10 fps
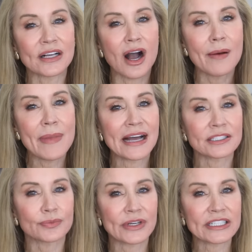combat
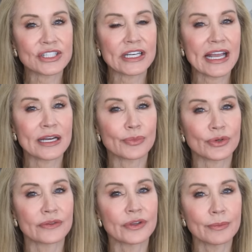depression and
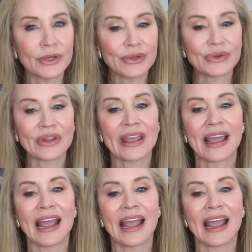improve your mood.